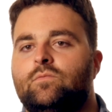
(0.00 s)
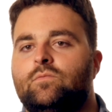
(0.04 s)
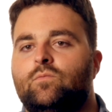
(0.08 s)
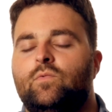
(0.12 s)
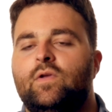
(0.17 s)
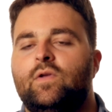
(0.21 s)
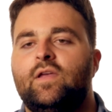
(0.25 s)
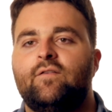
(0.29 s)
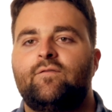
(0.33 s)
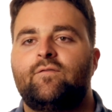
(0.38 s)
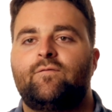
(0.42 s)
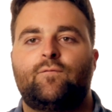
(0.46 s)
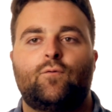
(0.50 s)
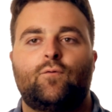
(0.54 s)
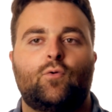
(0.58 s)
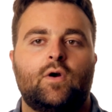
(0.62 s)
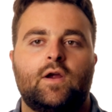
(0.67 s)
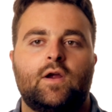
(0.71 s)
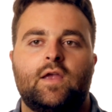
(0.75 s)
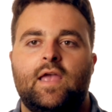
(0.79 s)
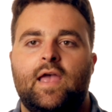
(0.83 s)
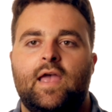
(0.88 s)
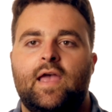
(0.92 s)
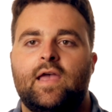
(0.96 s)
We have
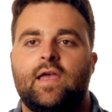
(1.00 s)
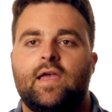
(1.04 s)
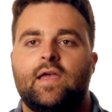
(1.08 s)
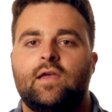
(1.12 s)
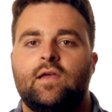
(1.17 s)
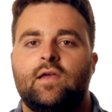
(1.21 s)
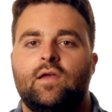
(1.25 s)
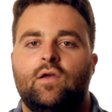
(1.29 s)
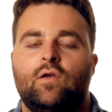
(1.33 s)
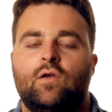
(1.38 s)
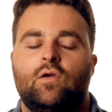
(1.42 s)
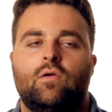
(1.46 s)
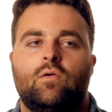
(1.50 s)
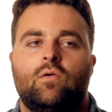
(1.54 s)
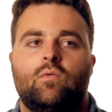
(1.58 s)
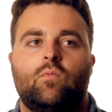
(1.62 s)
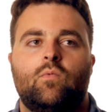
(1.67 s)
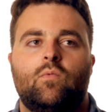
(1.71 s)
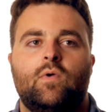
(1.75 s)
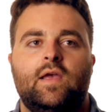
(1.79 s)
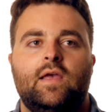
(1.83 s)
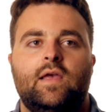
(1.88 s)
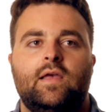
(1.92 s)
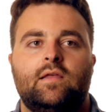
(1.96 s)
4K
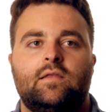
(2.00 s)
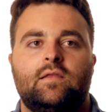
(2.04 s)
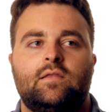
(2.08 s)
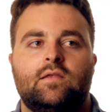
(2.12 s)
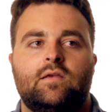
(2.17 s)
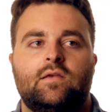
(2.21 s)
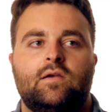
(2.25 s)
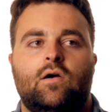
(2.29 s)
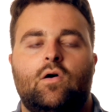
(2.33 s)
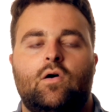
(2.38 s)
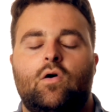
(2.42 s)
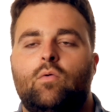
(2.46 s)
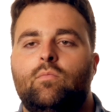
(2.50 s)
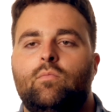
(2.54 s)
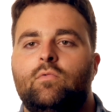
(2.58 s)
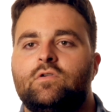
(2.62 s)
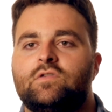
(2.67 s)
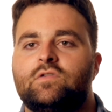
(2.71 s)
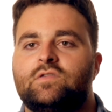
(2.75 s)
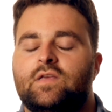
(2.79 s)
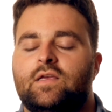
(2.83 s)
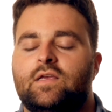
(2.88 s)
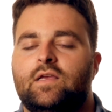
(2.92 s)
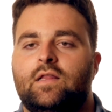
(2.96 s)
with
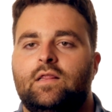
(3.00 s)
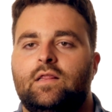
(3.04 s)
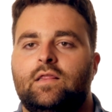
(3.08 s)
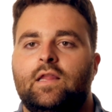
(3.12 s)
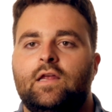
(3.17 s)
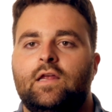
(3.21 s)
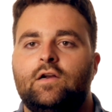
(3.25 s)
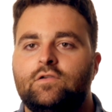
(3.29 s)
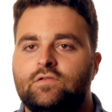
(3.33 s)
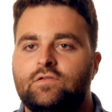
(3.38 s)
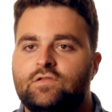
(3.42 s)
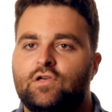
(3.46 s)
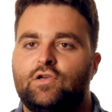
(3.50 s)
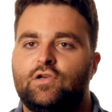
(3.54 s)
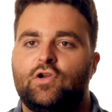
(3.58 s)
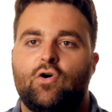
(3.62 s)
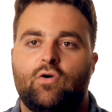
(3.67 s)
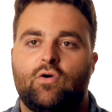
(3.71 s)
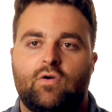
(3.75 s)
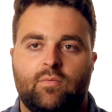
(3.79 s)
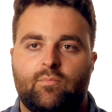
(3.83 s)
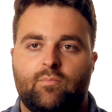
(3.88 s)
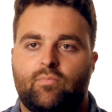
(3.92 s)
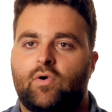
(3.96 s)
almost little to
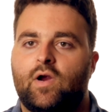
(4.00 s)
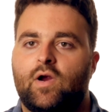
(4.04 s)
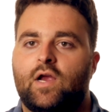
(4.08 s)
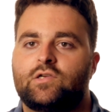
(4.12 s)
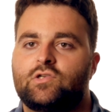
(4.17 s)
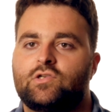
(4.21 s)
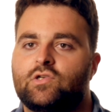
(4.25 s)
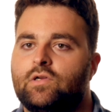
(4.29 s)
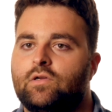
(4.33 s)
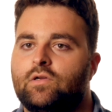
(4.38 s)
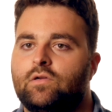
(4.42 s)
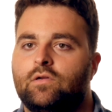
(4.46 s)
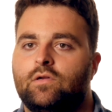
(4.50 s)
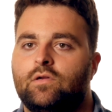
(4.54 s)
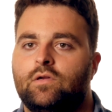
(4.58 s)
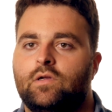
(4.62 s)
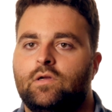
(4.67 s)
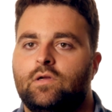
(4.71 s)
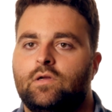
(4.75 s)
no compression.